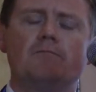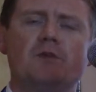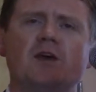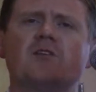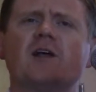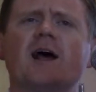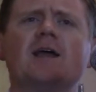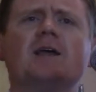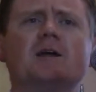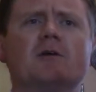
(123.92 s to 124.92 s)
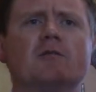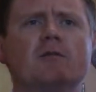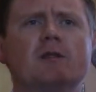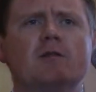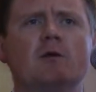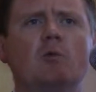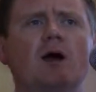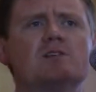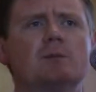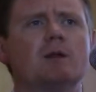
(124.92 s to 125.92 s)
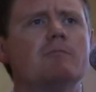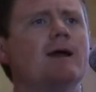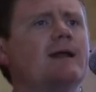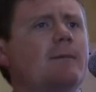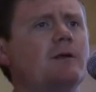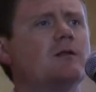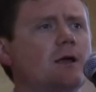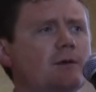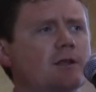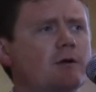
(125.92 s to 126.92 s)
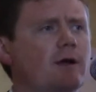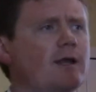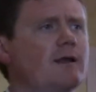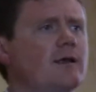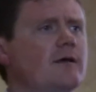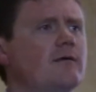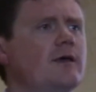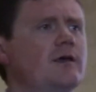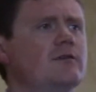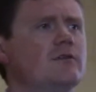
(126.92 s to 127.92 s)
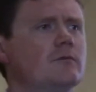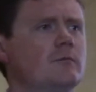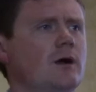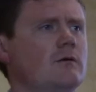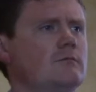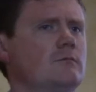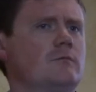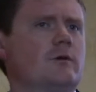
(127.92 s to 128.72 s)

things that I hear that why somebody might not be claiming the credit is, well,